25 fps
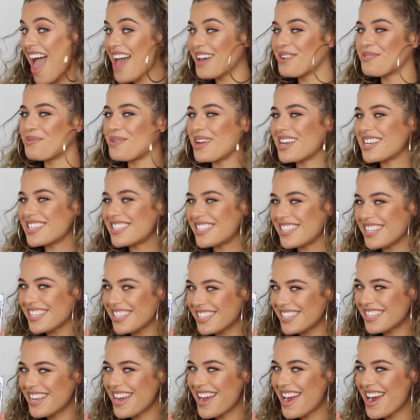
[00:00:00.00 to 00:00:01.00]
Weird
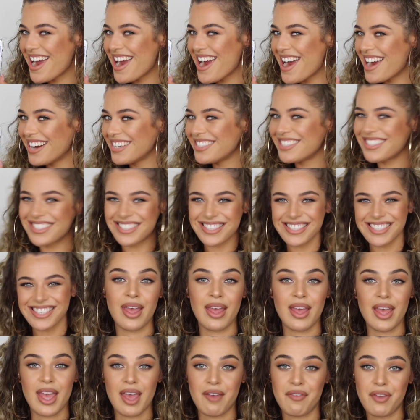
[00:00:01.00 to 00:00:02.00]
sisters.
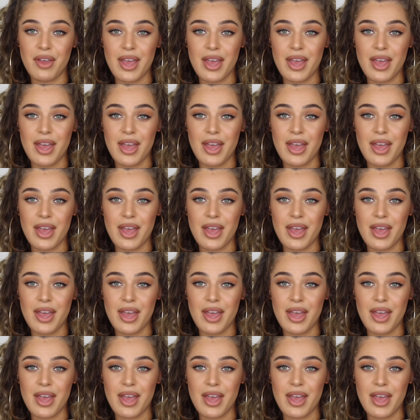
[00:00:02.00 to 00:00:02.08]
If